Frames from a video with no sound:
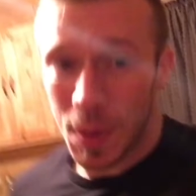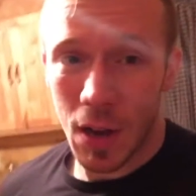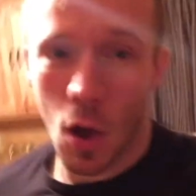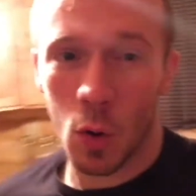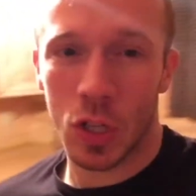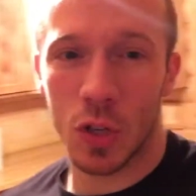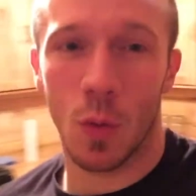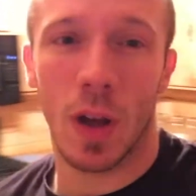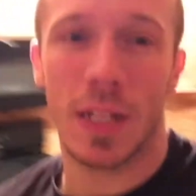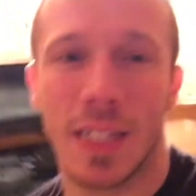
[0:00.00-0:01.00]
me know what you
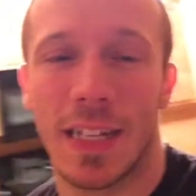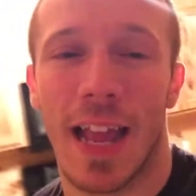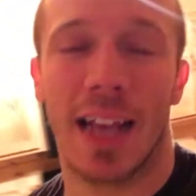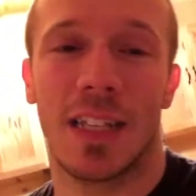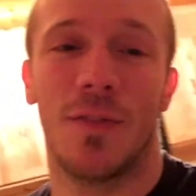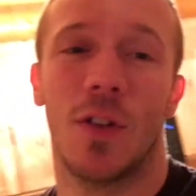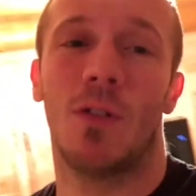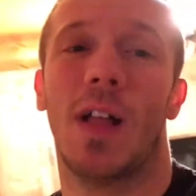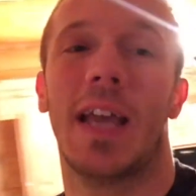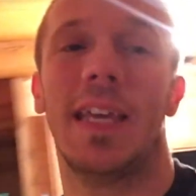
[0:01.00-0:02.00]
want to see next. And if you
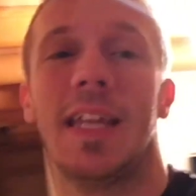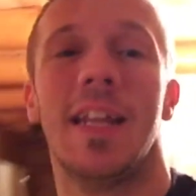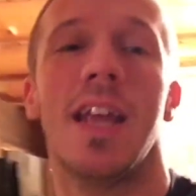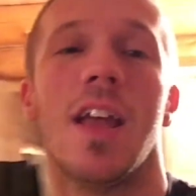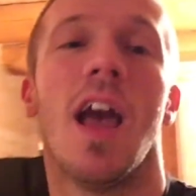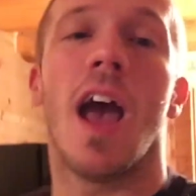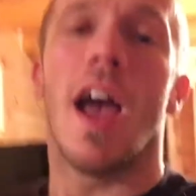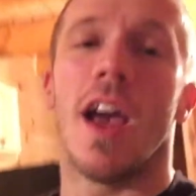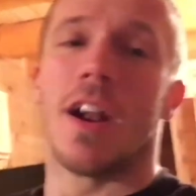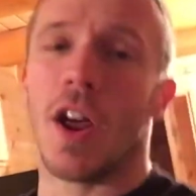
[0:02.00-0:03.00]
don't like it,
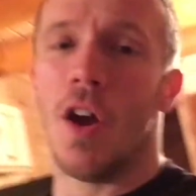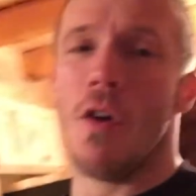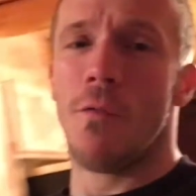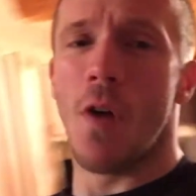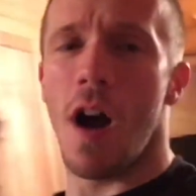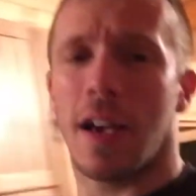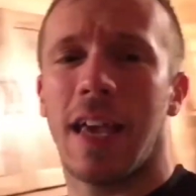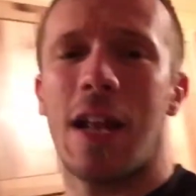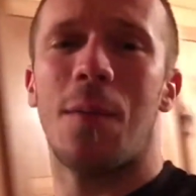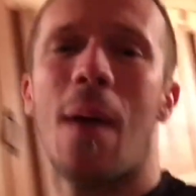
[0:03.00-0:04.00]
too
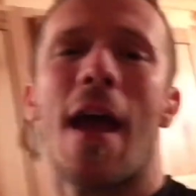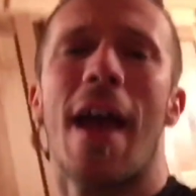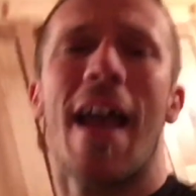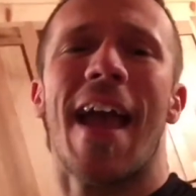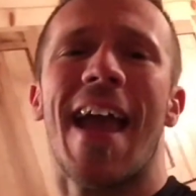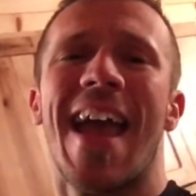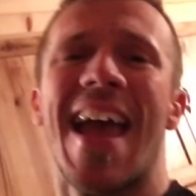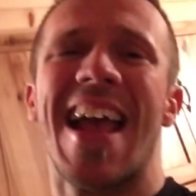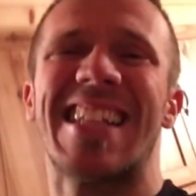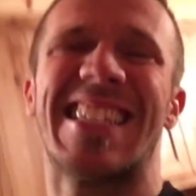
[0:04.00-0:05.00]
fucking bad.